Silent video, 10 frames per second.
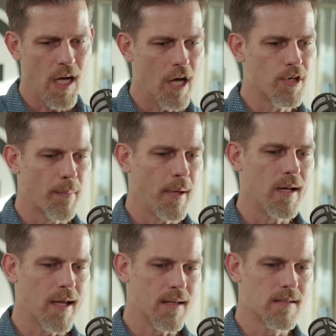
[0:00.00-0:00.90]

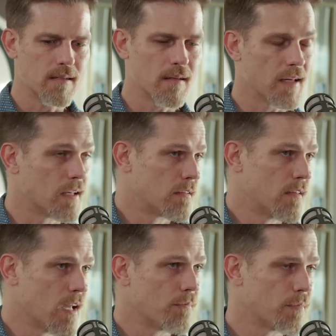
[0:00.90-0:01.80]
underpinnings,
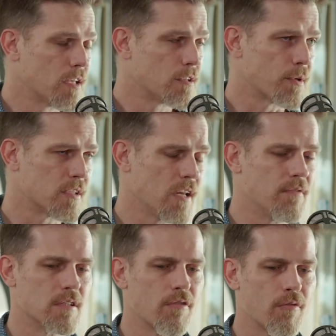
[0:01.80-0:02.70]
it's
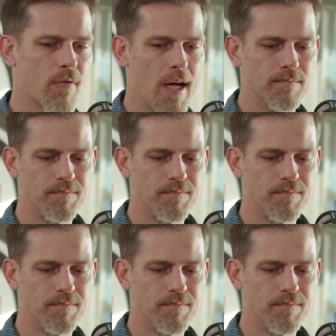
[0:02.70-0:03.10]
perceived as a threat.